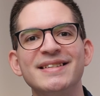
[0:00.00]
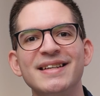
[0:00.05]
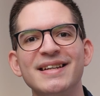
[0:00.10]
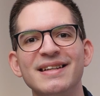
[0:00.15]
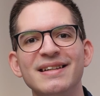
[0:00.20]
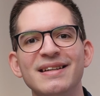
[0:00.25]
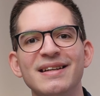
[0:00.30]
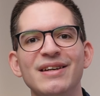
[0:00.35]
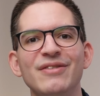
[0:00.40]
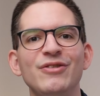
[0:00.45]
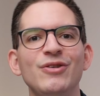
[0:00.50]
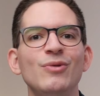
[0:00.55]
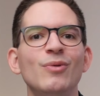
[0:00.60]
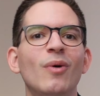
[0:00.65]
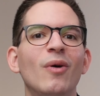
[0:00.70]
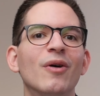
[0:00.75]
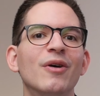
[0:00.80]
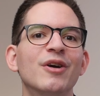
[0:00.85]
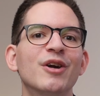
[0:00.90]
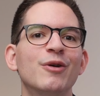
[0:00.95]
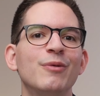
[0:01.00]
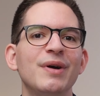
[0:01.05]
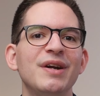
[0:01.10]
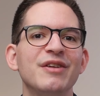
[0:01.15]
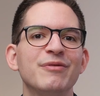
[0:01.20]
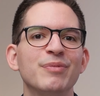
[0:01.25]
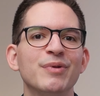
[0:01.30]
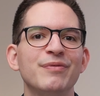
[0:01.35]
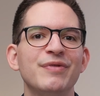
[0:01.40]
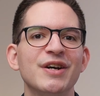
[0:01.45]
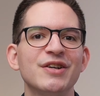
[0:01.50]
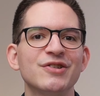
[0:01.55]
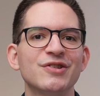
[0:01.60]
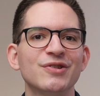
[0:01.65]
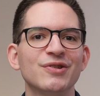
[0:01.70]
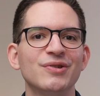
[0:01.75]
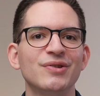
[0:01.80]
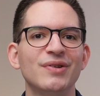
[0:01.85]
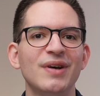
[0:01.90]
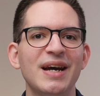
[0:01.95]
said, if you are a creative
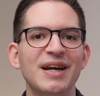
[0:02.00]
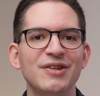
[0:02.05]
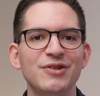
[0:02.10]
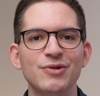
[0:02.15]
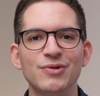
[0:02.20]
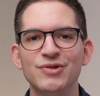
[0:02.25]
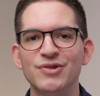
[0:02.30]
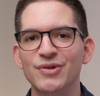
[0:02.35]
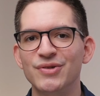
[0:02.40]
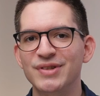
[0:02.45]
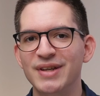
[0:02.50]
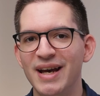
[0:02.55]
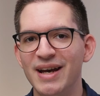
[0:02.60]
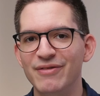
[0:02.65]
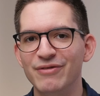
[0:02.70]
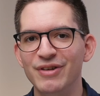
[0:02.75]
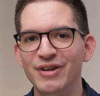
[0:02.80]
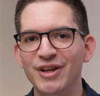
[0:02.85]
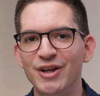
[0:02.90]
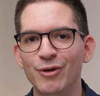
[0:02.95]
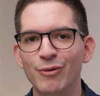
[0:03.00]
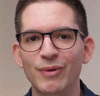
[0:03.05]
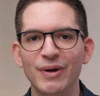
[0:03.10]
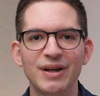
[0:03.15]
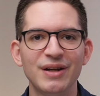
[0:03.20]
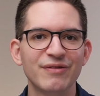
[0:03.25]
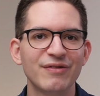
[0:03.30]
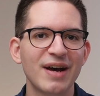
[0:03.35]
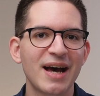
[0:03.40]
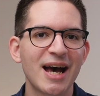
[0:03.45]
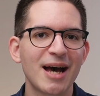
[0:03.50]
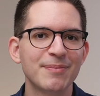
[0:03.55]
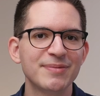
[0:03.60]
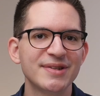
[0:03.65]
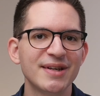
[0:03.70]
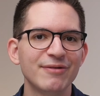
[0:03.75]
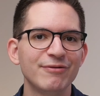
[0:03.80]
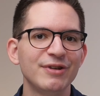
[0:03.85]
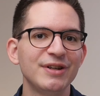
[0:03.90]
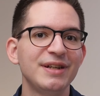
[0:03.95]
professional and use those heavy creative
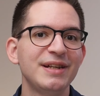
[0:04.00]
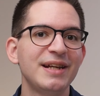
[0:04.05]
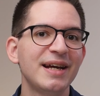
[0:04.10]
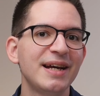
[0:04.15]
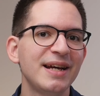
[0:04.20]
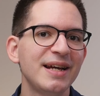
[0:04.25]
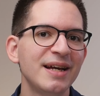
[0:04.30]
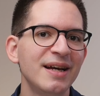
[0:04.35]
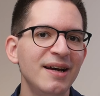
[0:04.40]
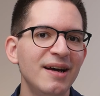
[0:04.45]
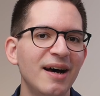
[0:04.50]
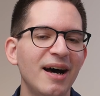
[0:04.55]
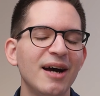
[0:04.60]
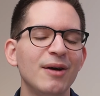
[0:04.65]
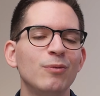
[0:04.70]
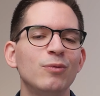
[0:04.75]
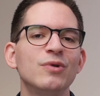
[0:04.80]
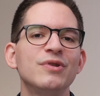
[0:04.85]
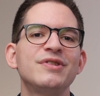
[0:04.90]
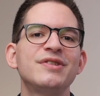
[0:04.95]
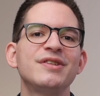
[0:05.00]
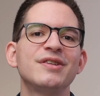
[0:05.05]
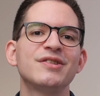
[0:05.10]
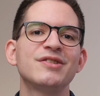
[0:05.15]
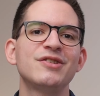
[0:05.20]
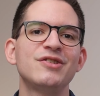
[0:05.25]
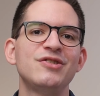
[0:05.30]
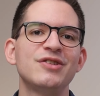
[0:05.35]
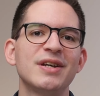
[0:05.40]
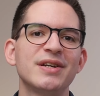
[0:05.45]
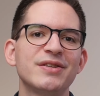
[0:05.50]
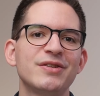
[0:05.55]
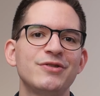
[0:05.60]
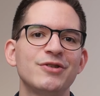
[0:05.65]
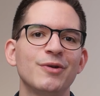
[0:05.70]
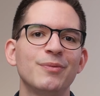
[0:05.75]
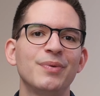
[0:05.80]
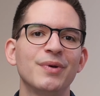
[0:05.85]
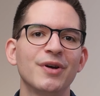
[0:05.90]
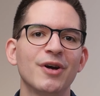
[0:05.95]
apps every day, I would still suggest
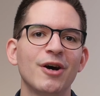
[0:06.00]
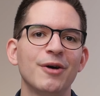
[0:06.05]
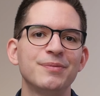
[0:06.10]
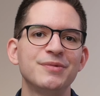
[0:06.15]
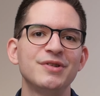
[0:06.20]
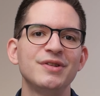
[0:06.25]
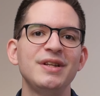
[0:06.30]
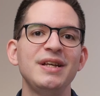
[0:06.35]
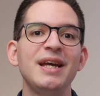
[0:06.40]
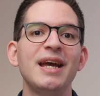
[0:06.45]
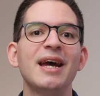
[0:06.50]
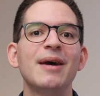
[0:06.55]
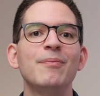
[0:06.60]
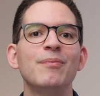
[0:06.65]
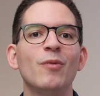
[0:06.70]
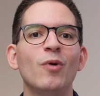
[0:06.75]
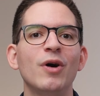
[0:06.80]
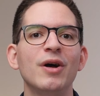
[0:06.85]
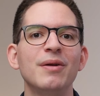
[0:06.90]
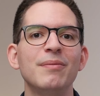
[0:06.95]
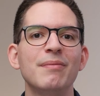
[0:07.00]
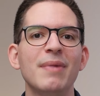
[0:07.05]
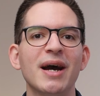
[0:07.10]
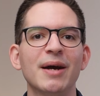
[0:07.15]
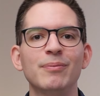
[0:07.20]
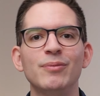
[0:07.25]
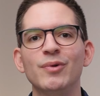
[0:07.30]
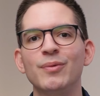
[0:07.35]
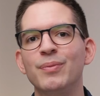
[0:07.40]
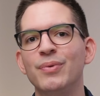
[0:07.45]
jumping up to the M1 MacBook